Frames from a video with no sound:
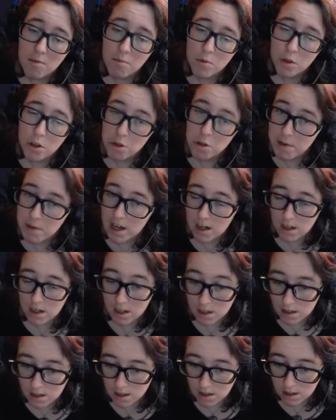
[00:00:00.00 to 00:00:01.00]
I'm really bad
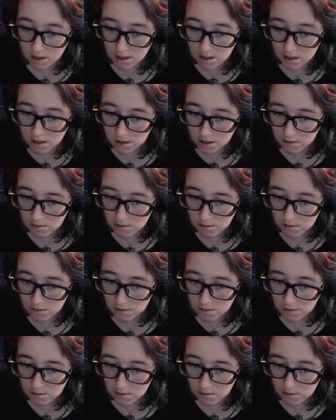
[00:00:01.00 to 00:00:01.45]
at editing.